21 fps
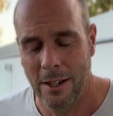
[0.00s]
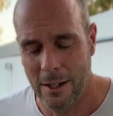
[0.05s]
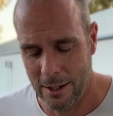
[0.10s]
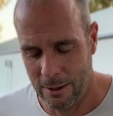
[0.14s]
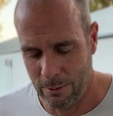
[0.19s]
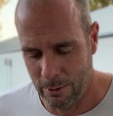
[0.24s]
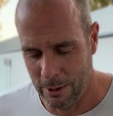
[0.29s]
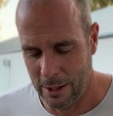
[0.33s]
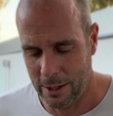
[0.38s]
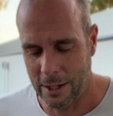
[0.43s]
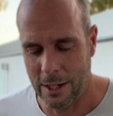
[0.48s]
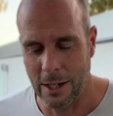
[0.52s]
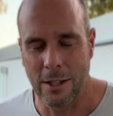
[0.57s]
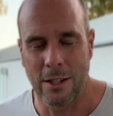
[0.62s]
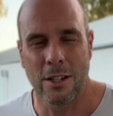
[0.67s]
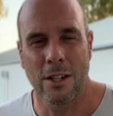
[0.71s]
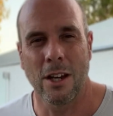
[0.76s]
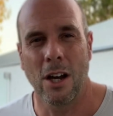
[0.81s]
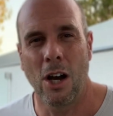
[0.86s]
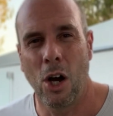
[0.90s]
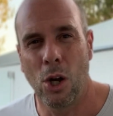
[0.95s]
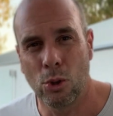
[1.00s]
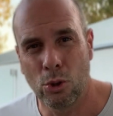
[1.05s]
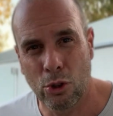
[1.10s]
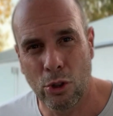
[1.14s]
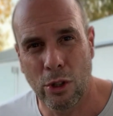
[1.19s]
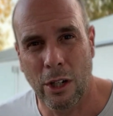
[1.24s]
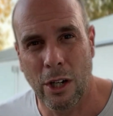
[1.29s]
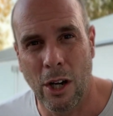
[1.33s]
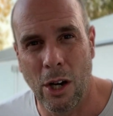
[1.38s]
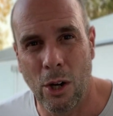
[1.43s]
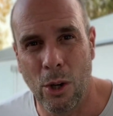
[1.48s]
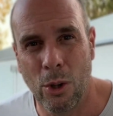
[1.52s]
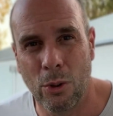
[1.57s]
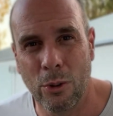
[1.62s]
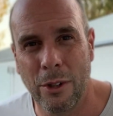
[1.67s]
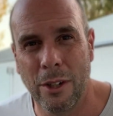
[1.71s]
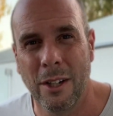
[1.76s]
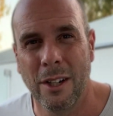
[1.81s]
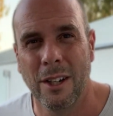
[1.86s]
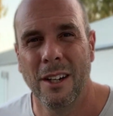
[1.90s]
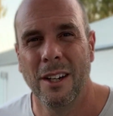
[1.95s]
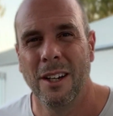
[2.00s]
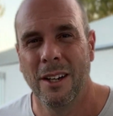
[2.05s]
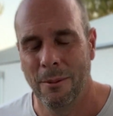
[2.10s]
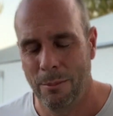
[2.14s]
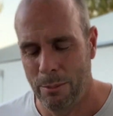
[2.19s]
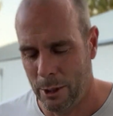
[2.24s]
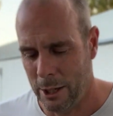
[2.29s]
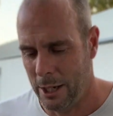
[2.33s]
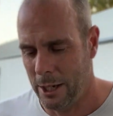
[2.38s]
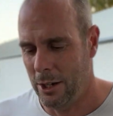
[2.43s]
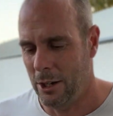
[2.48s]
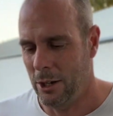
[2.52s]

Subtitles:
when it gets ultra cold, but